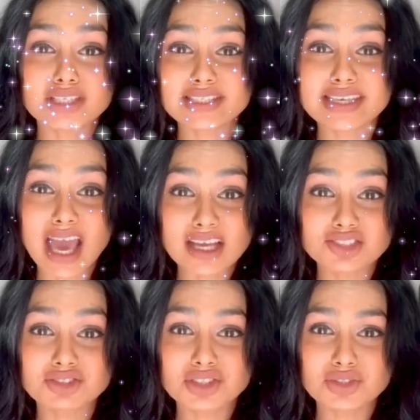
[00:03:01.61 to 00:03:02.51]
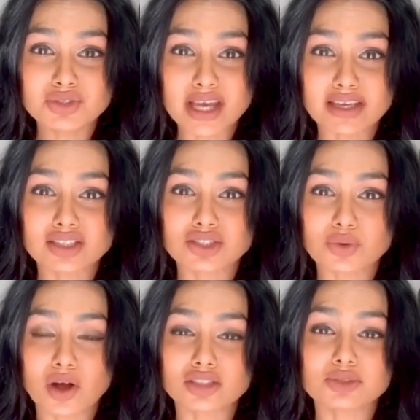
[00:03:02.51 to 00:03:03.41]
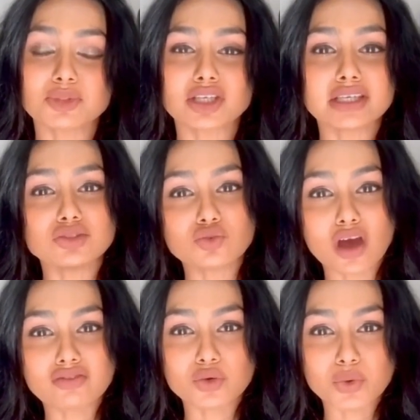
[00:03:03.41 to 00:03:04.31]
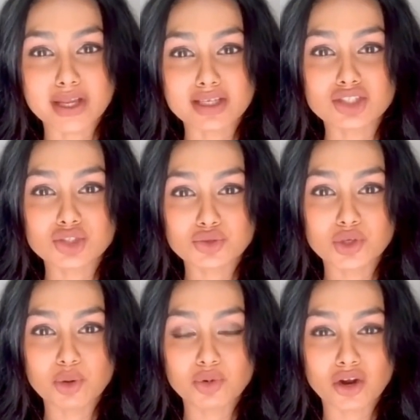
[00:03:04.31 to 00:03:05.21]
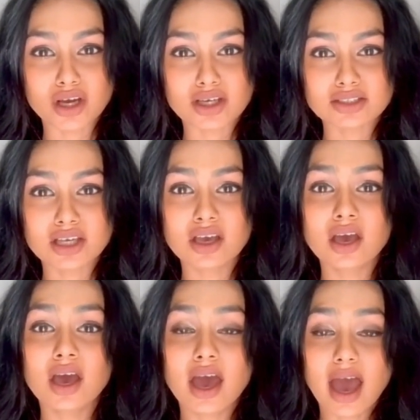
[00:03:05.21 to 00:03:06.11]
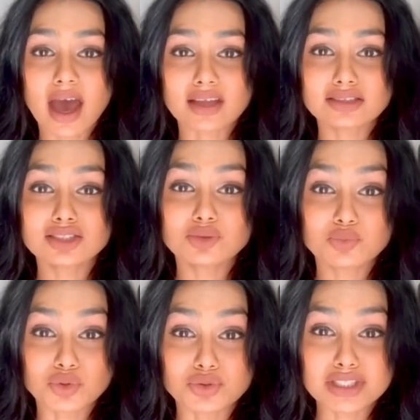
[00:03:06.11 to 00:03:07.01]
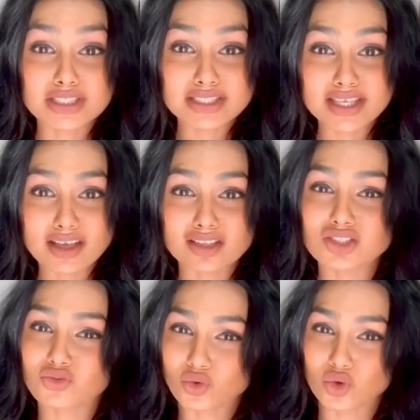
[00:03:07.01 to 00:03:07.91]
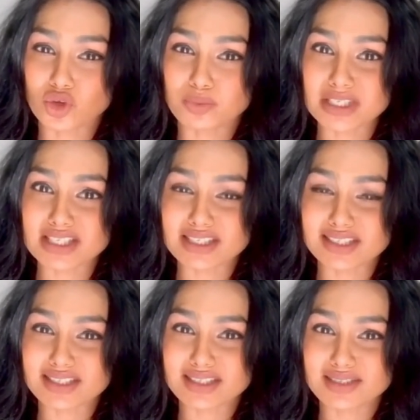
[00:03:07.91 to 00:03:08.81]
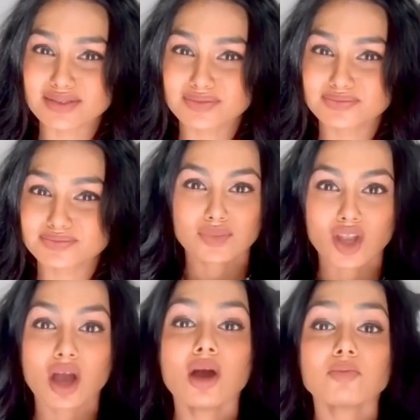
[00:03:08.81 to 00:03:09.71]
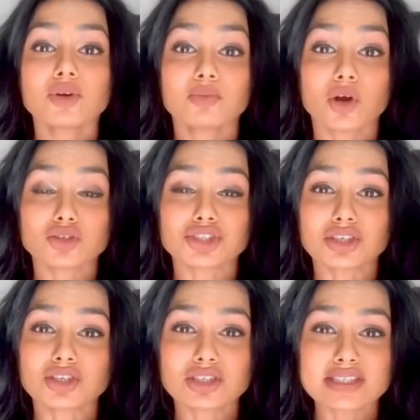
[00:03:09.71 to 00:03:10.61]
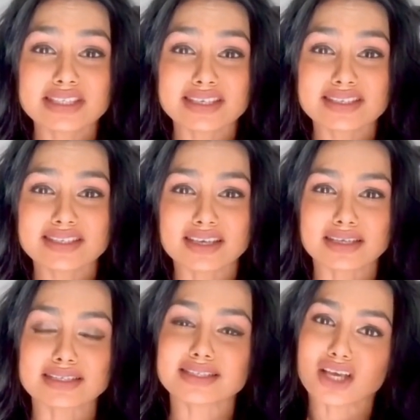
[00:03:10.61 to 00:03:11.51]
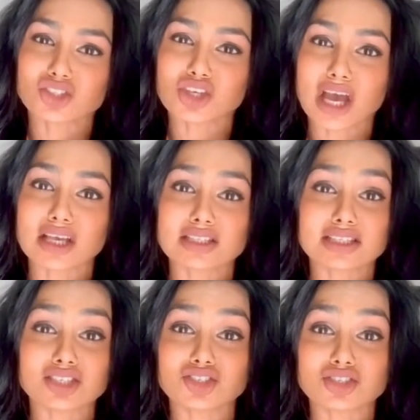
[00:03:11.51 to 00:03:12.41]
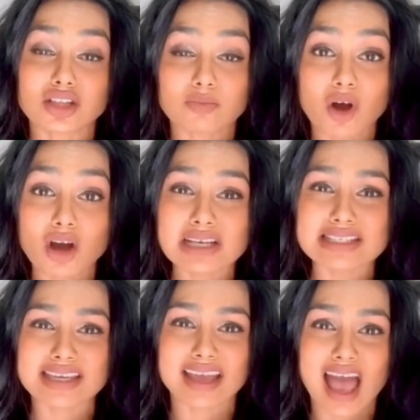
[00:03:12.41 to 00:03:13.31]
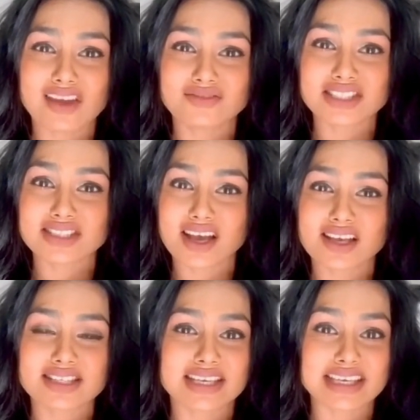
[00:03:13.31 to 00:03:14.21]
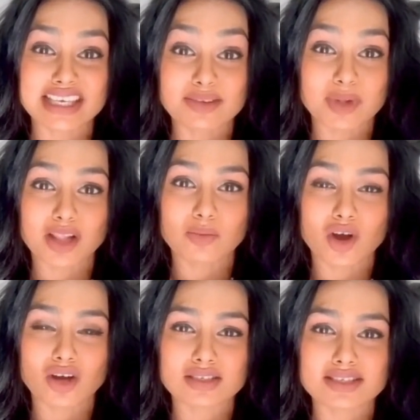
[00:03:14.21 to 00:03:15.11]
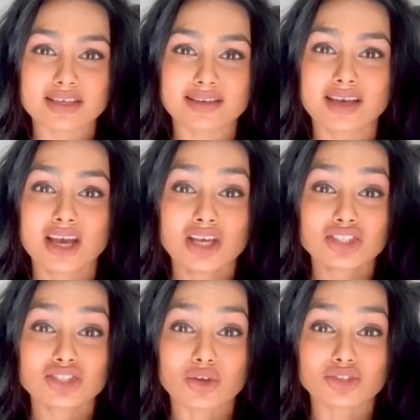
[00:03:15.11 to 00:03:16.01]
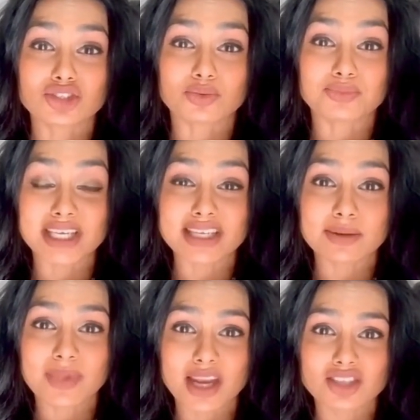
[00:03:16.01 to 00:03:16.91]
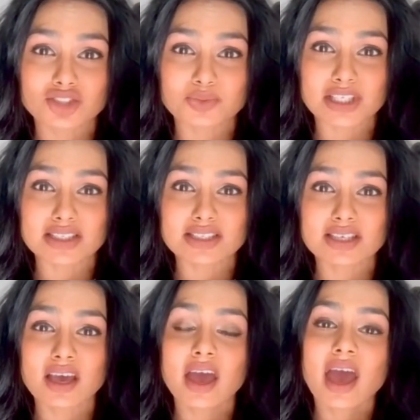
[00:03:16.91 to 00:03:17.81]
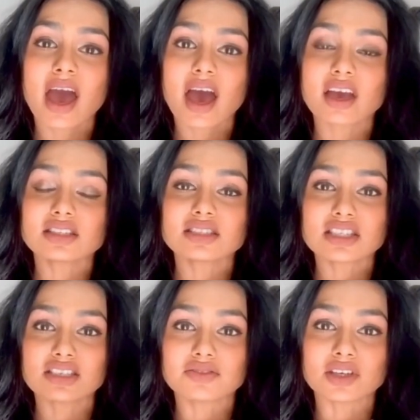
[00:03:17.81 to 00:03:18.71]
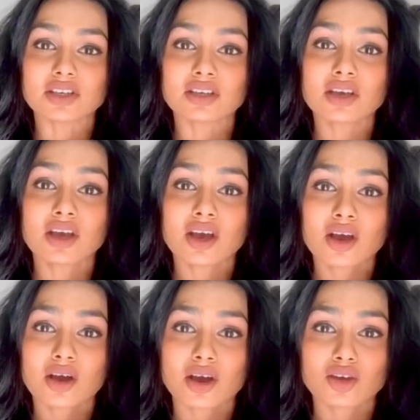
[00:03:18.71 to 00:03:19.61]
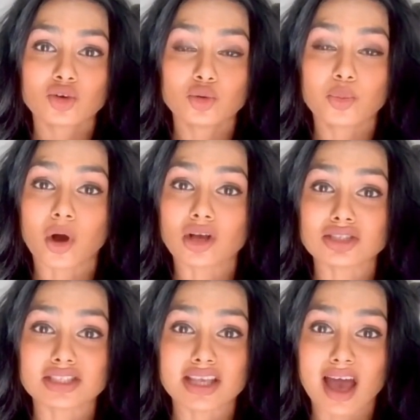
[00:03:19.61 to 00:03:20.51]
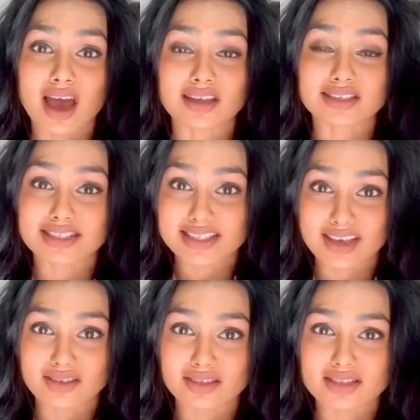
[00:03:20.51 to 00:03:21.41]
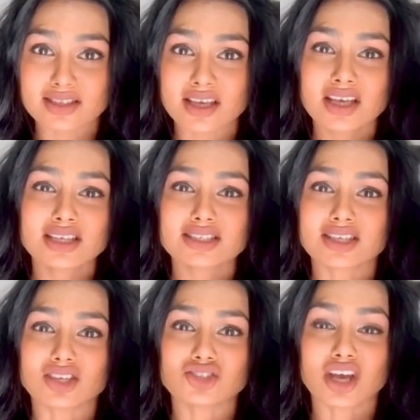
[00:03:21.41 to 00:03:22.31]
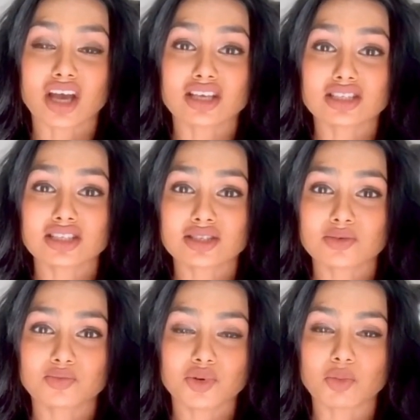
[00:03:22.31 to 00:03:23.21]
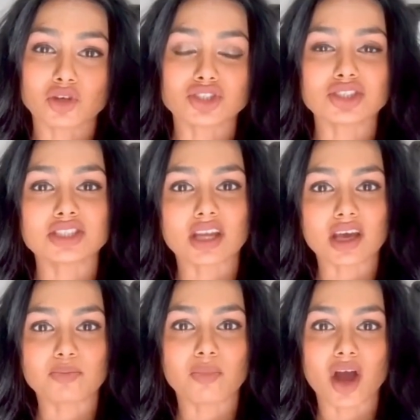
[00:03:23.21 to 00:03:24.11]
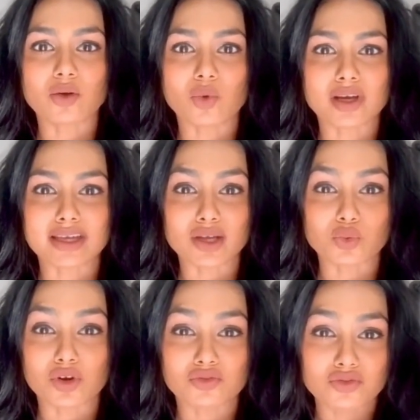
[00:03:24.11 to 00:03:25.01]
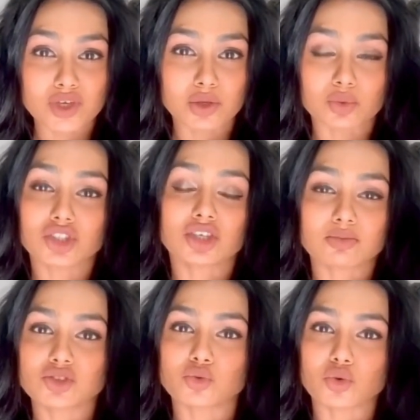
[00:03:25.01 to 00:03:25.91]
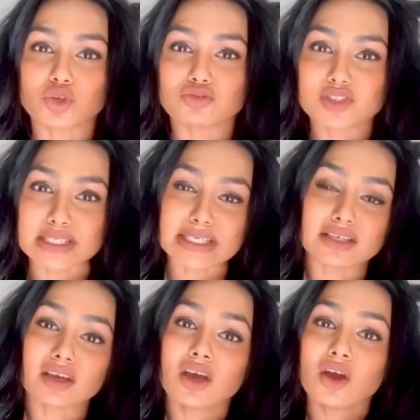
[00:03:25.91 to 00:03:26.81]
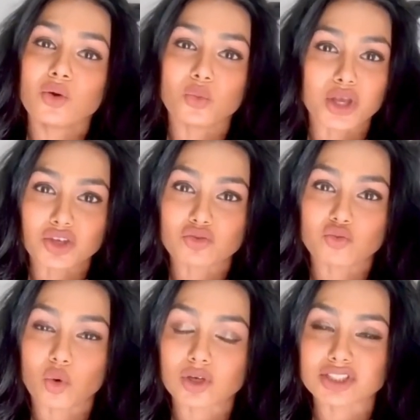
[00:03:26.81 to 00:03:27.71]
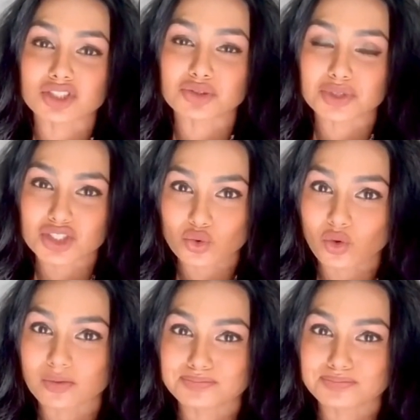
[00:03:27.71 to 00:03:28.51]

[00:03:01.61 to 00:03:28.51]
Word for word: is the action you take to ultimately drive awareness to your product and boost sales for your business. Promotion considers things such as digital marketing, advertising, email marketing, social media management, and even coupons and sales, such as promotions like buy one get one free, which I'm sure you've seen when you've walked into a store.